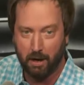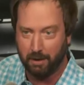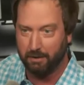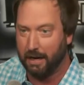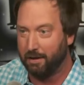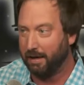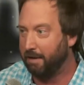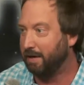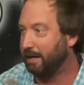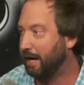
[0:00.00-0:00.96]
At the end of the
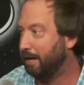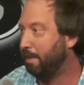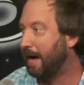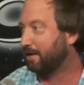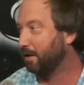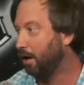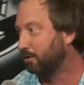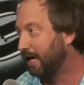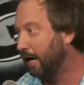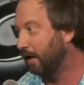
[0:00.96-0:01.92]
evening, you head back to the
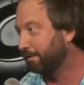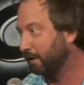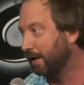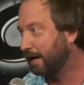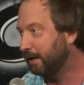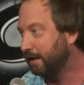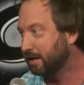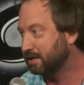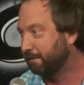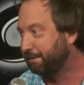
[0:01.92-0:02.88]
hotel. If you're lucky, he
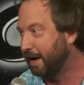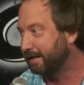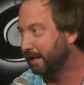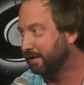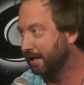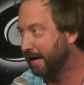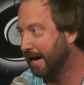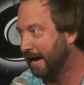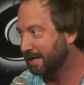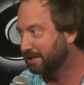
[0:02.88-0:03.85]
doesn't fuck you in the
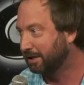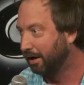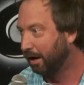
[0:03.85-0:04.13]
ass.